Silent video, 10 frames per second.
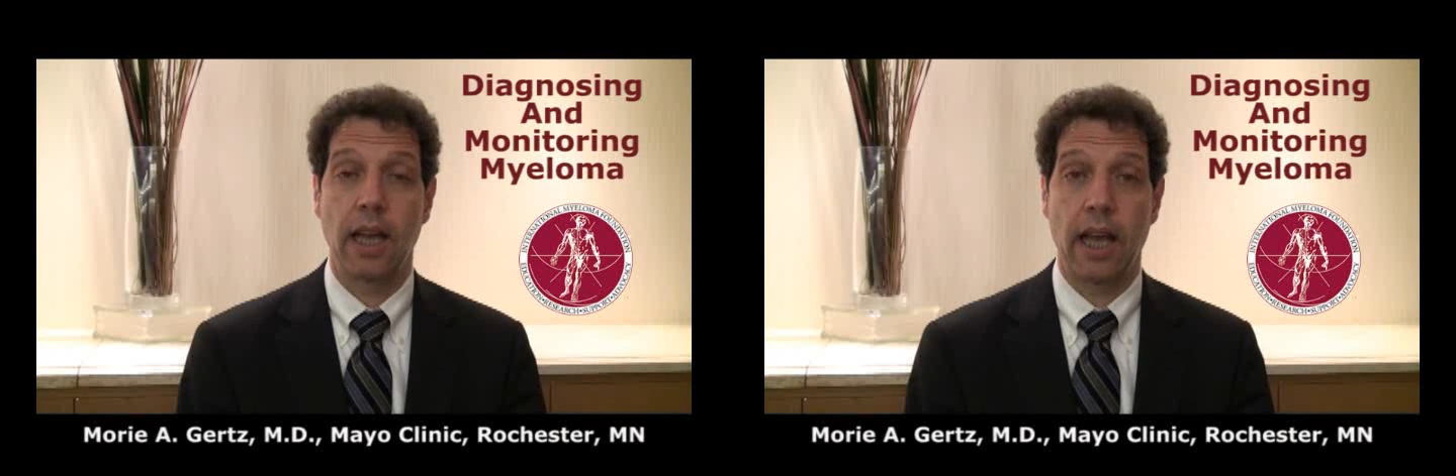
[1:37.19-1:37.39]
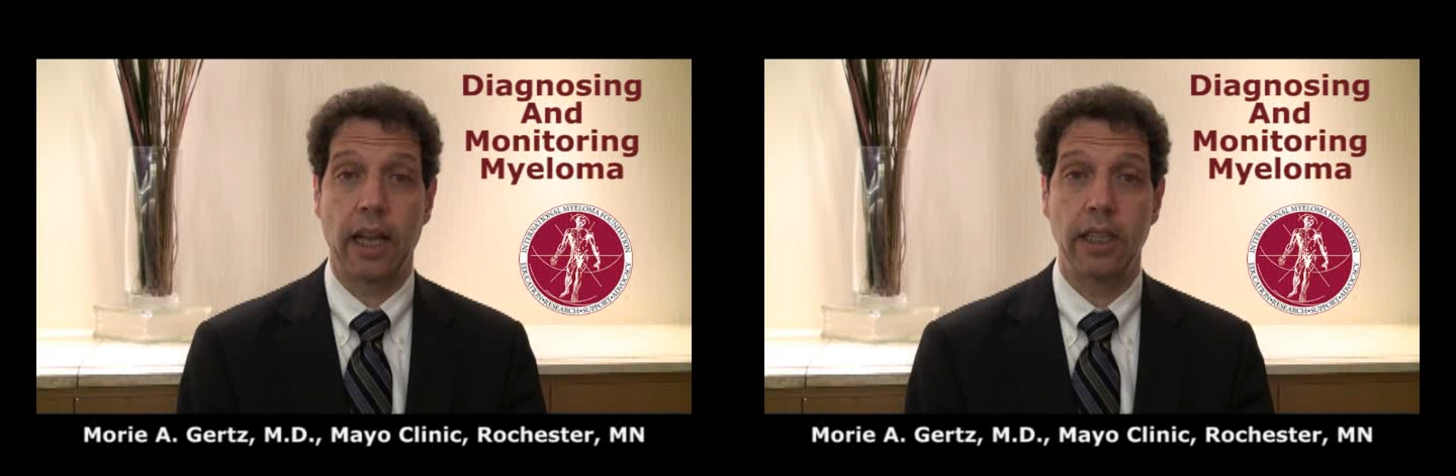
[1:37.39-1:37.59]

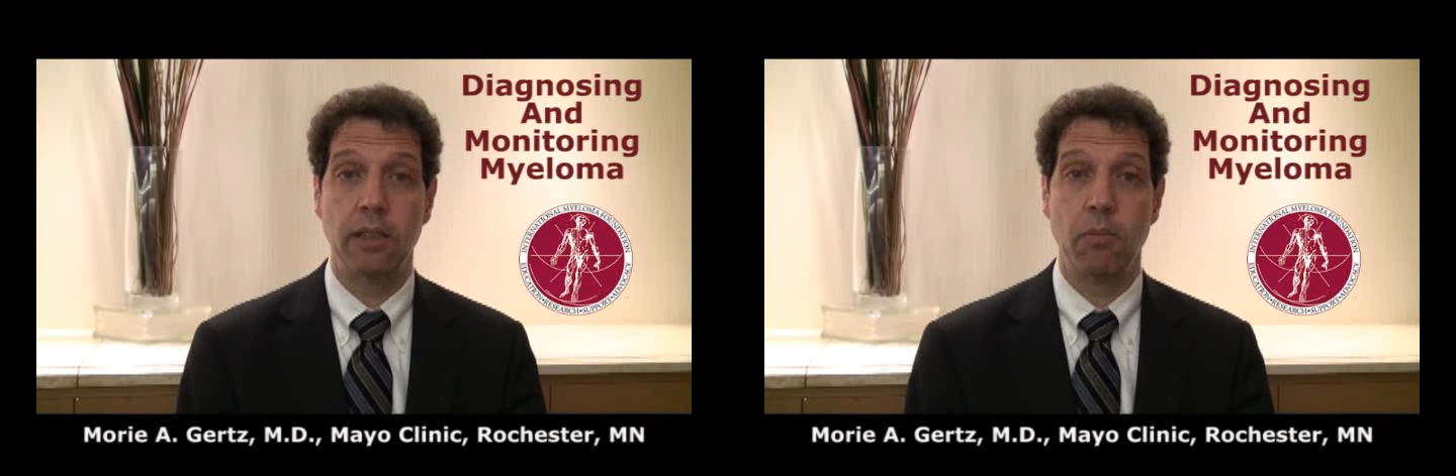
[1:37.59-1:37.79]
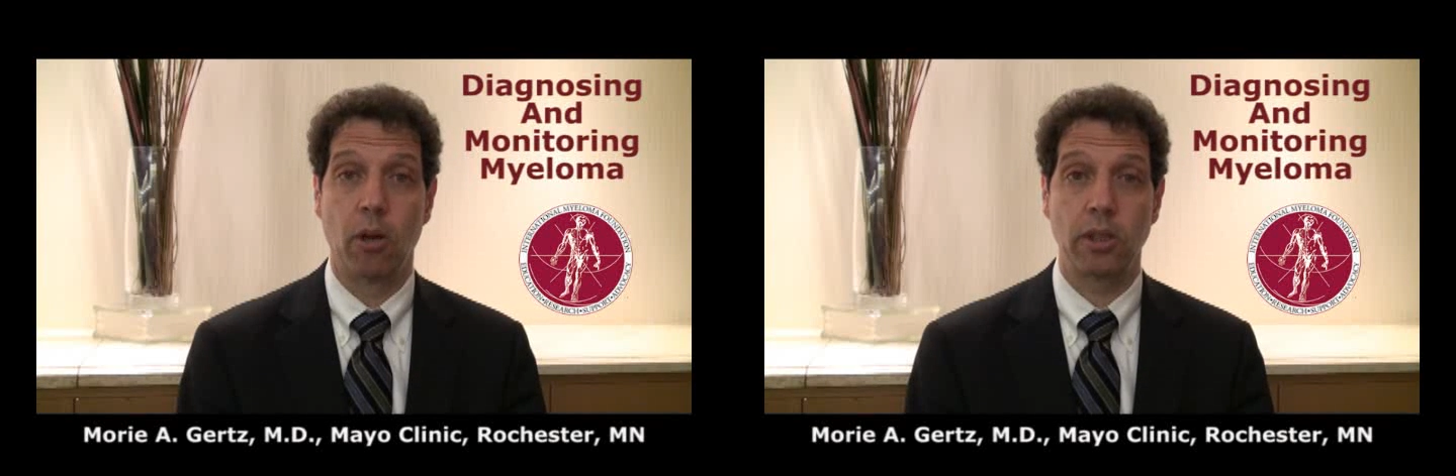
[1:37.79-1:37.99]
and
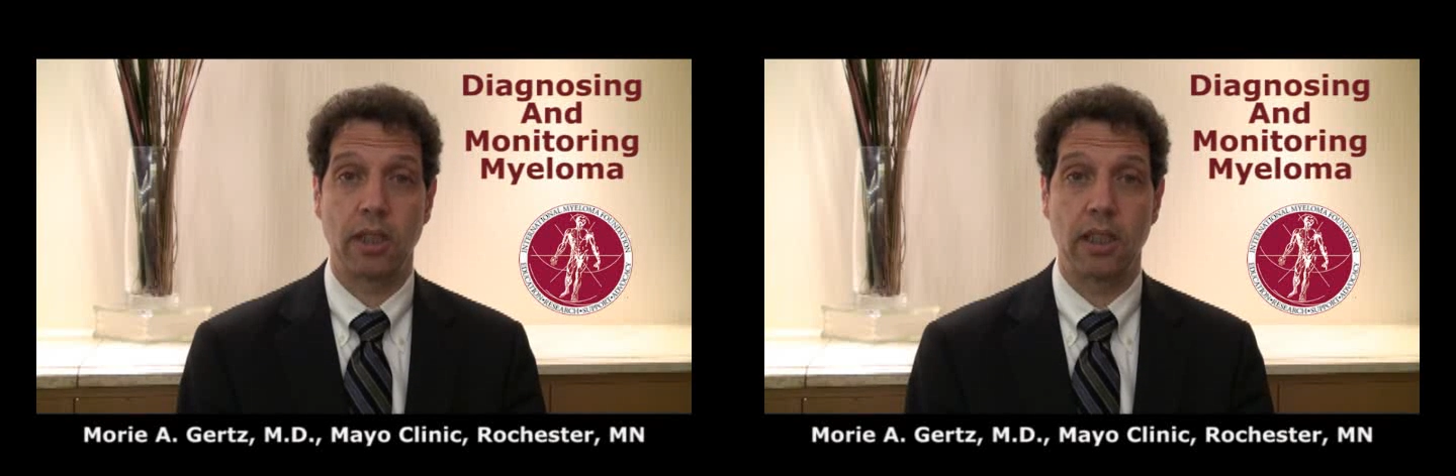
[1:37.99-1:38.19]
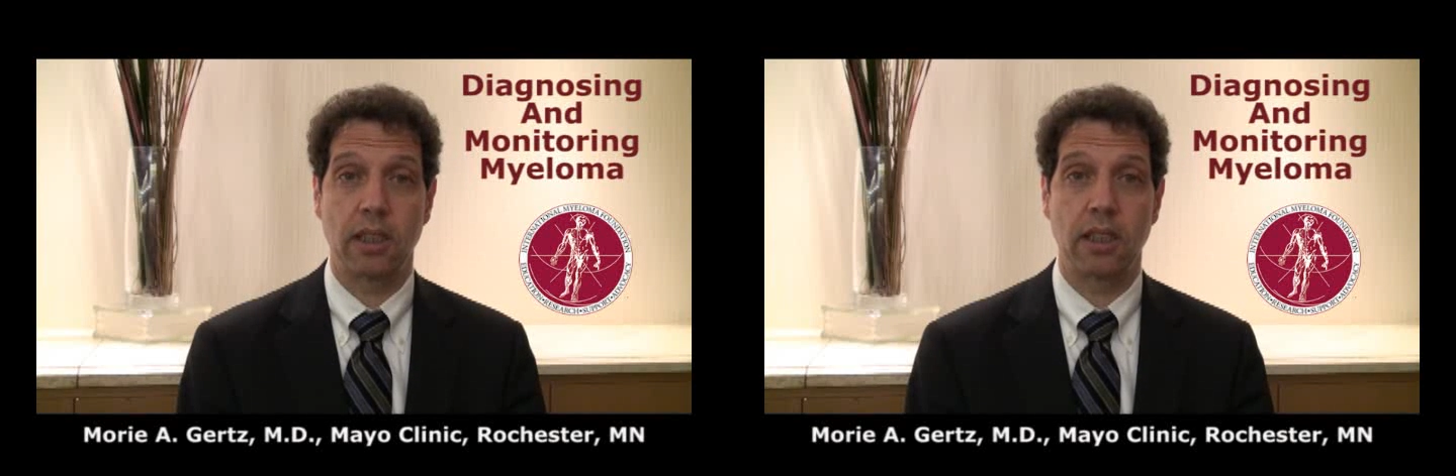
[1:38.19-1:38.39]
in most
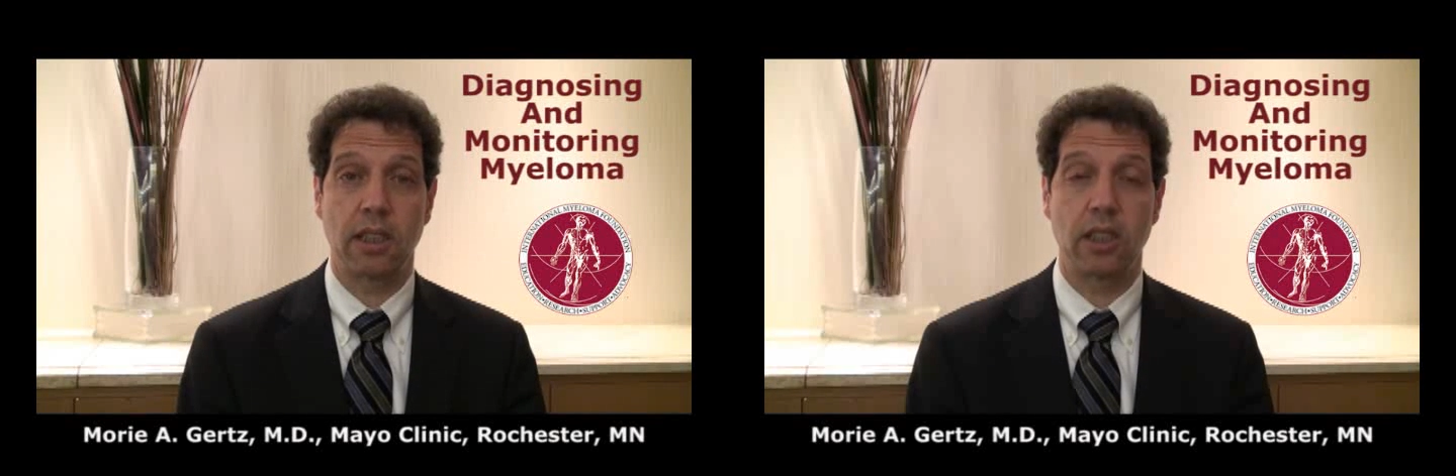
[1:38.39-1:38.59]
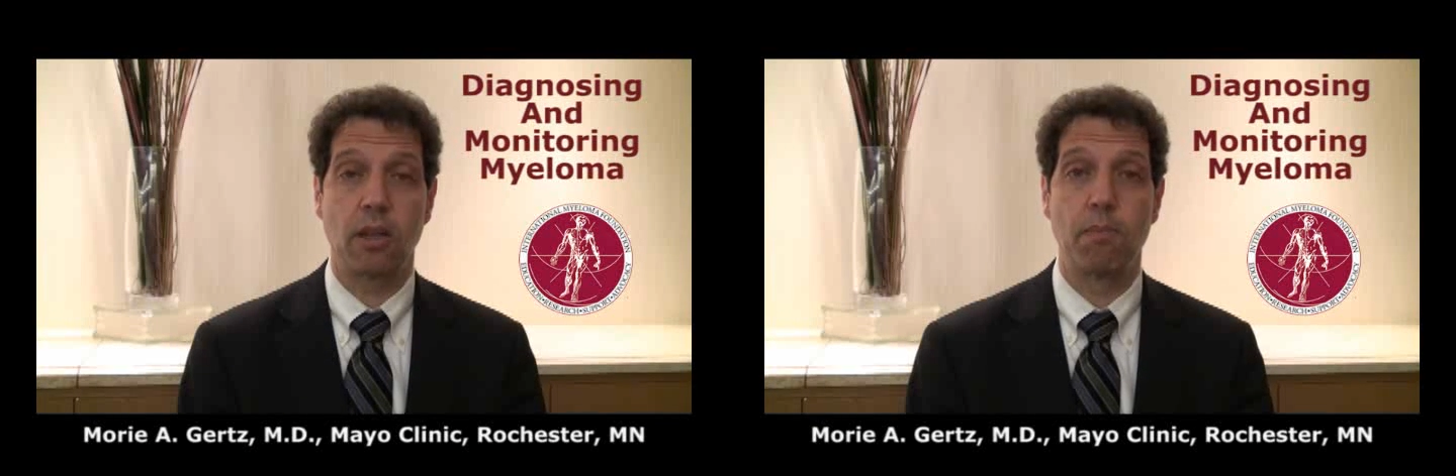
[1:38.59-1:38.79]
instances a